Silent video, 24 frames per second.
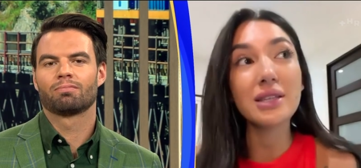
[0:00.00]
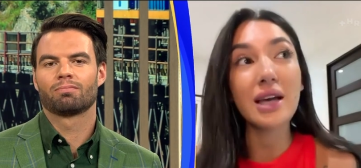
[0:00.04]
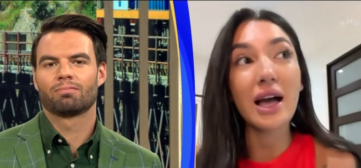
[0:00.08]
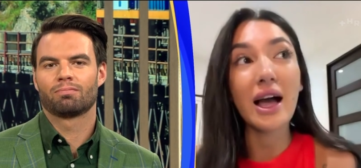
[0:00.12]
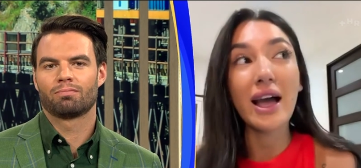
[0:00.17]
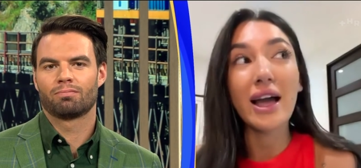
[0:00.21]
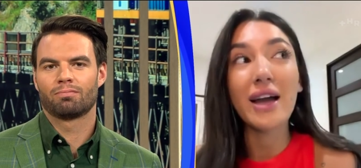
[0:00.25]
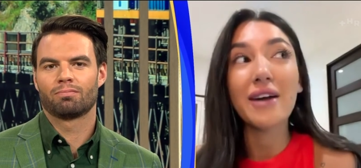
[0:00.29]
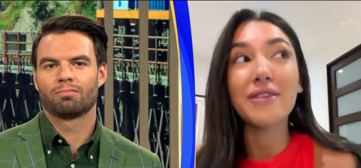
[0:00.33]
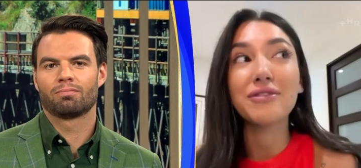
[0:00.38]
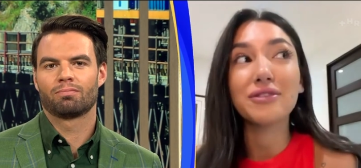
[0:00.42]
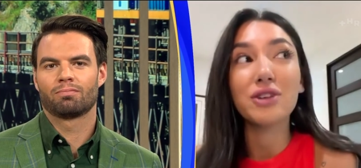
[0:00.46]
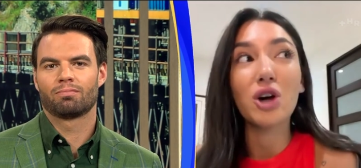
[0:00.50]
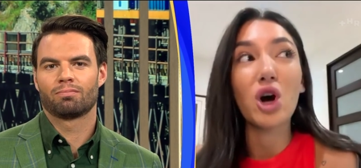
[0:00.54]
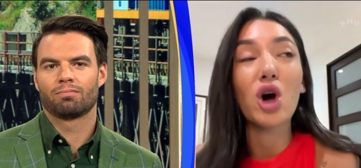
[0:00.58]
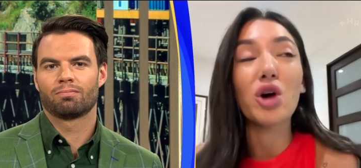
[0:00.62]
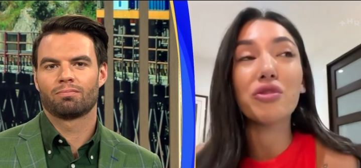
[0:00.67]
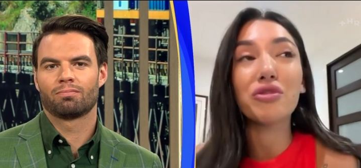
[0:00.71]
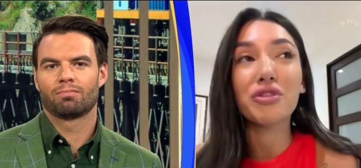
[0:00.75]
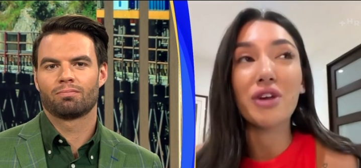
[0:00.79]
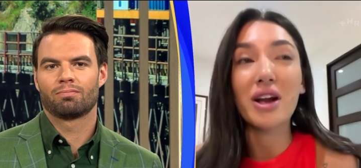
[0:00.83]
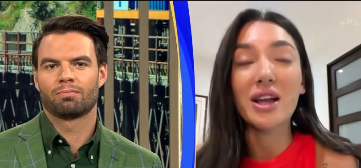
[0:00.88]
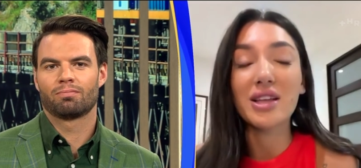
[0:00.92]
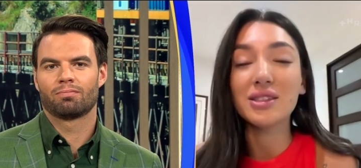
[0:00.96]
Speaker 1: I have got
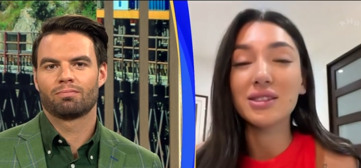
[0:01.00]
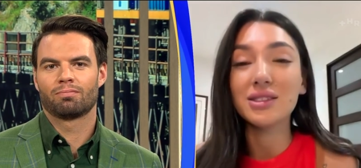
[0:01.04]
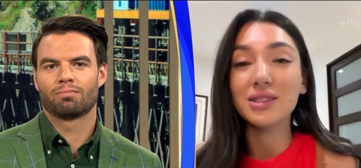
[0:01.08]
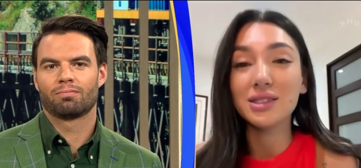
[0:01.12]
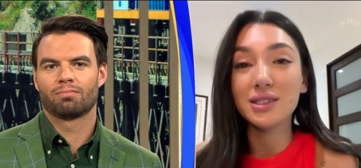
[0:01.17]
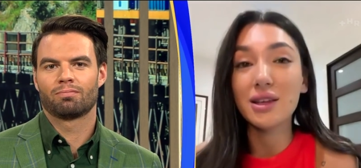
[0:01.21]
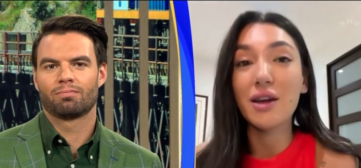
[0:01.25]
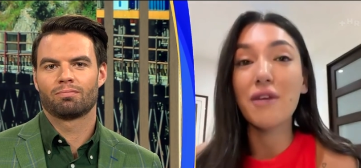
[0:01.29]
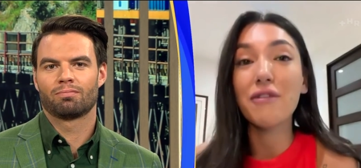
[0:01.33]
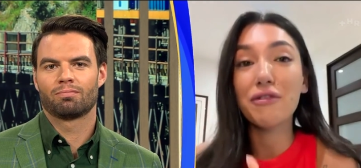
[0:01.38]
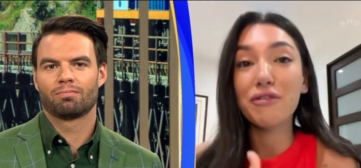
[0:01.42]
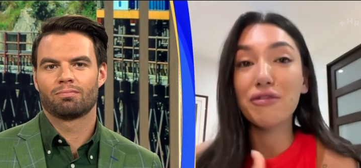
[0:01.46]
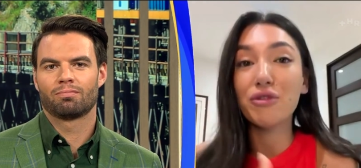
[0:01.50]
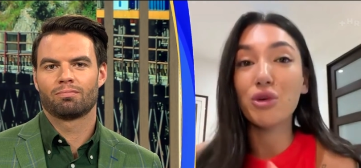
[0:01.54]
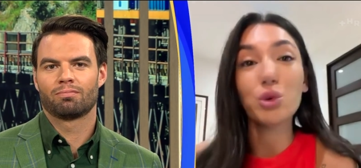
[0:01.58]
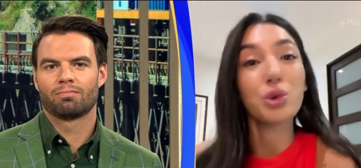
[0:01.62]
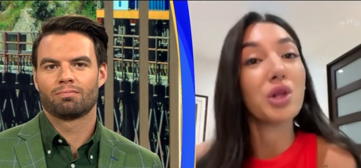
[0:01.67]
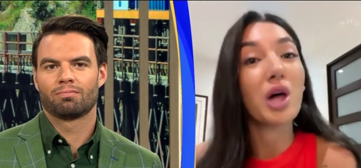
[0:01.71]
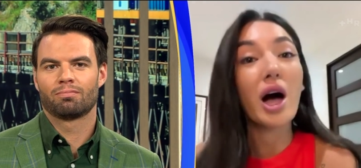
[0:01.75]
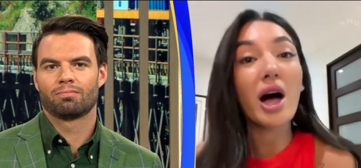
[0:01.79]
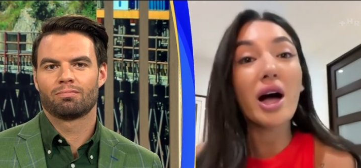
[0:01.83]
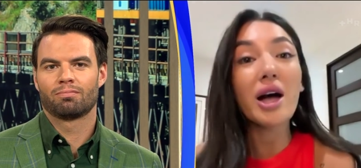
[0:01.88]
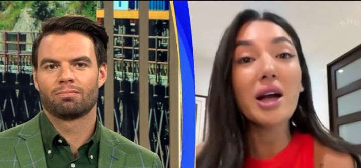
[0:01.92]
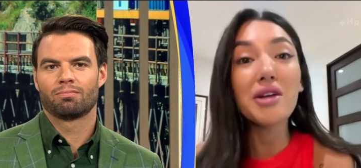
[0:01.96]
friends for
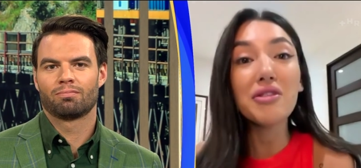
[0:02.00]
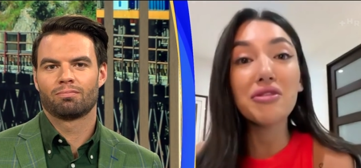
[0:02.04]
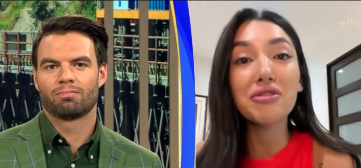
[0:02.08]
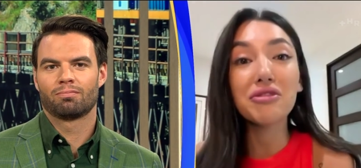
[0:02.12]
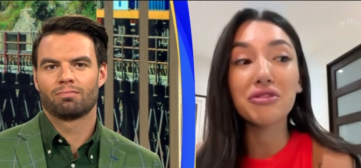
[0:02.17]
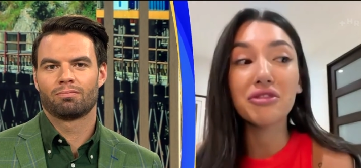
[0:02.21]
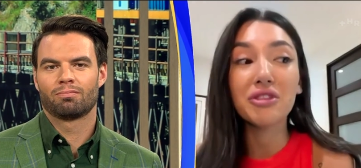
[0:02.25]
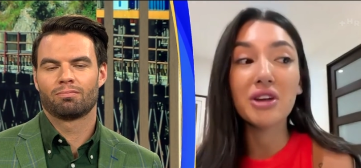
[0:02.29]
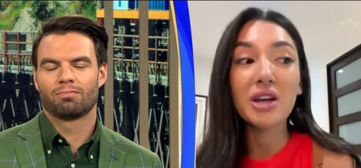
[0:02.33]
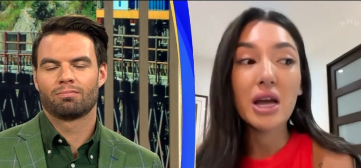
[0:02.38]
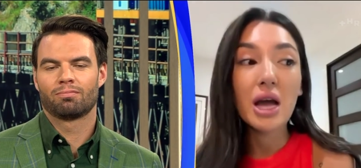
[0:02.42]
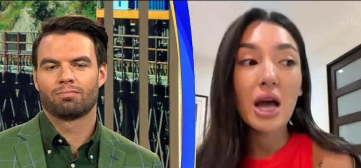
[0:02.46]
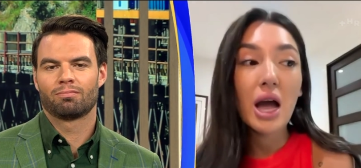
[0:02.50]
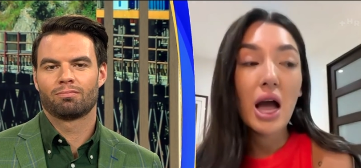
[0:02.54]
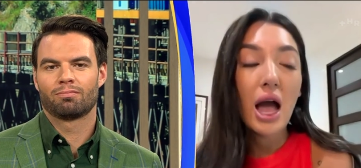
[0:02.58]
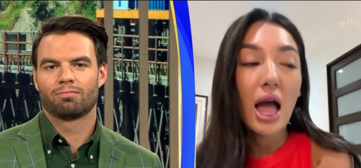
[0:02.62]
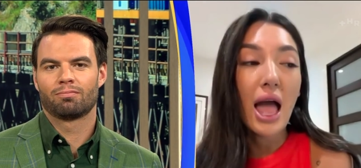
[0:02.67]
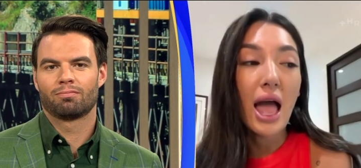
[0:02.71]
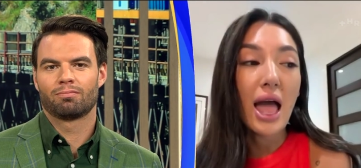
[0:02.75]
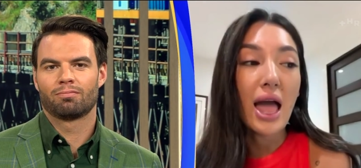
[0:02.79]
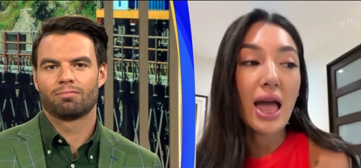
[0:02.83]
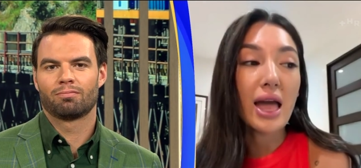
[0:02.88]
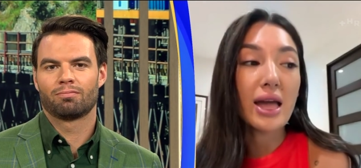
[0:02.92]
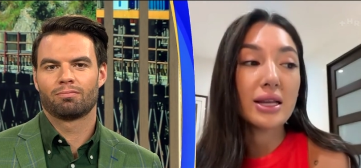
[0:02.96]
life,
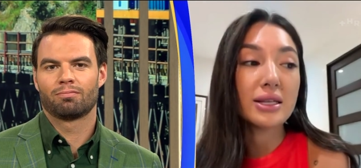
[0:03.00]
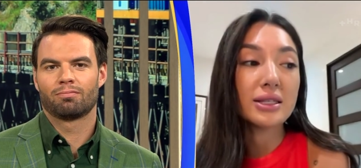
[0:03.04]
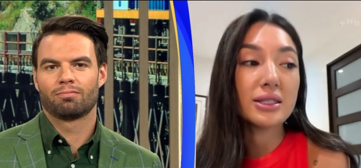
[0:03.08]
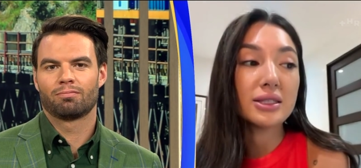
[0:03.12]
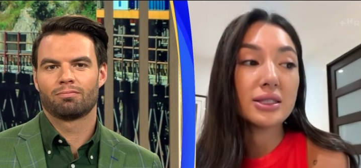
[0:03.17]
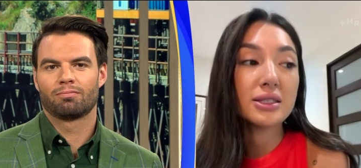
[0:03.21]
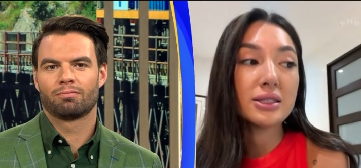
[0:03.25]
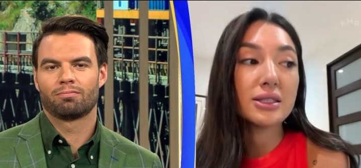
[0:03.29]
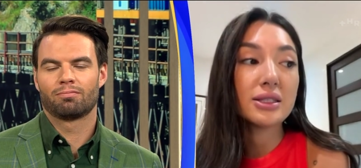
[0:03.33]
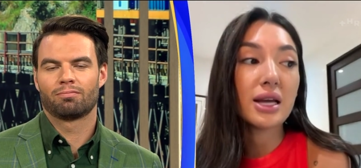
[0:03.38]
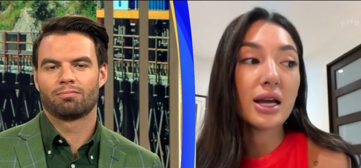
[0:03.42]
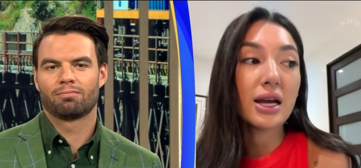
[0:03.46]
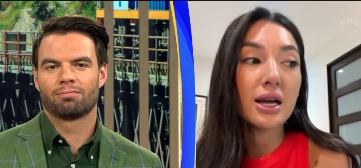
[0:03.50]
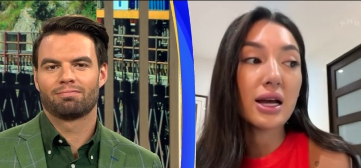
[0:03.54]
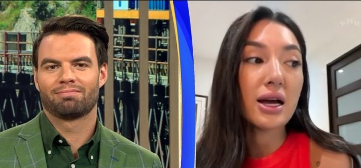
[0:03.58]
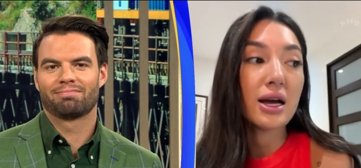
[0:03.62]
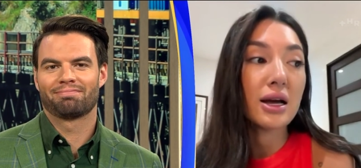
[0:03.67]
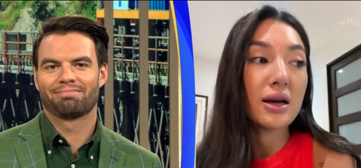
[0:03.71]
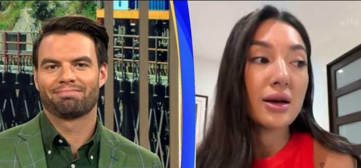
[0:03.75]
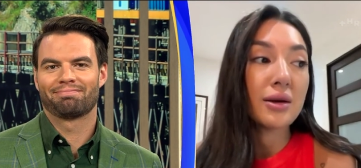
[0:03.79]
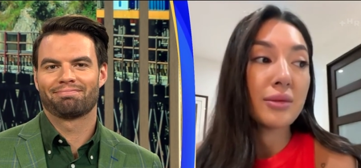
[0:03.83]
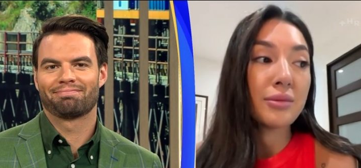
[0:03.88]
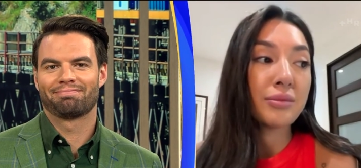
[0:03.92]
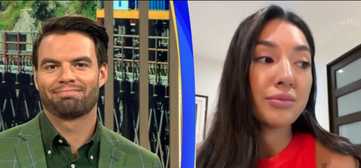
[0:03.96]
and
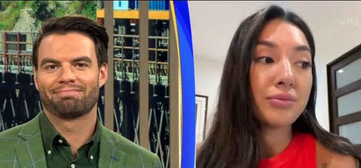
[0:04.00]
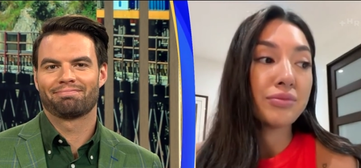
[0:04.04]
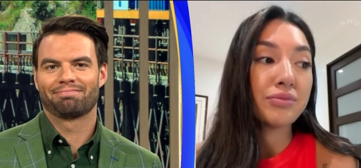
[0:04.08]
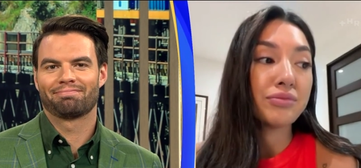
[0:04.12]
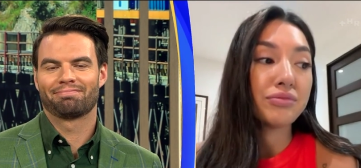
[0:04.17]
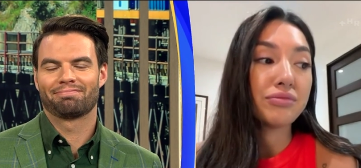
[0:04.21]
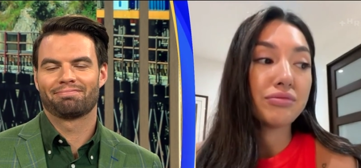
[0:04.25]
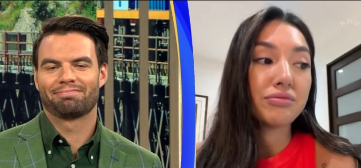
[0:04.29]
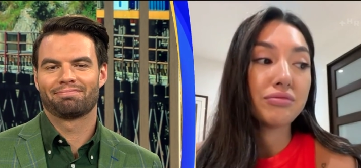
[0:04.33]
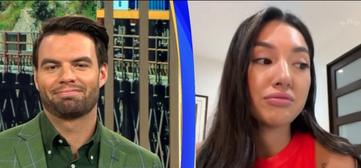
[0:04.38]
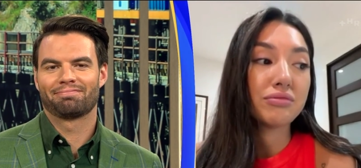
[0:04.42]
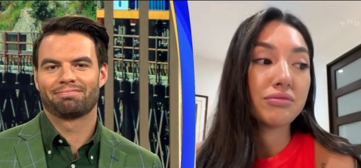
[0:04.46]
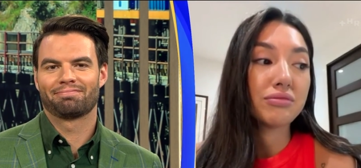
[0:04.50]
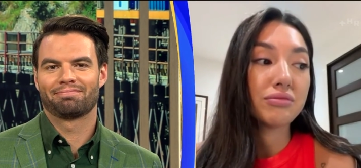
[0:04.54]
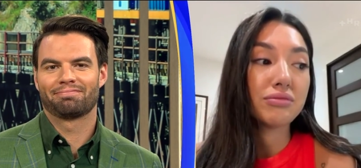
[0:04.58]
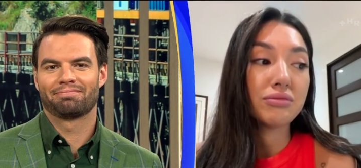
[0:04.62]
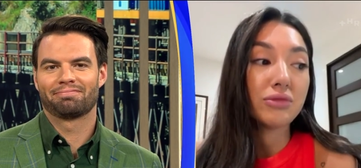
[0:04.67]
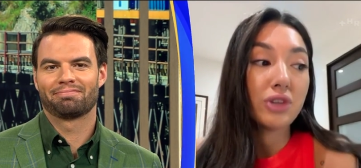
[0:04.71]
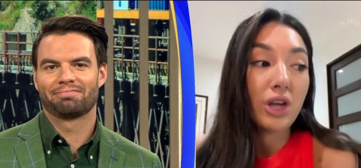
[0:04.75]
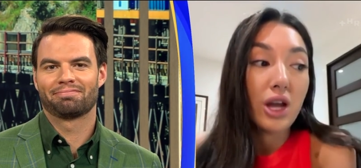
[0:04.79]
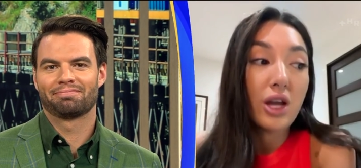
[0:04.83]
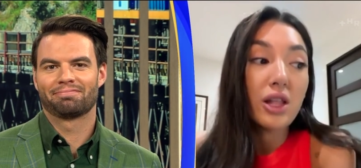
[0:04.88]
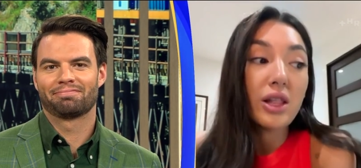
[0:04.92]
um, yeah,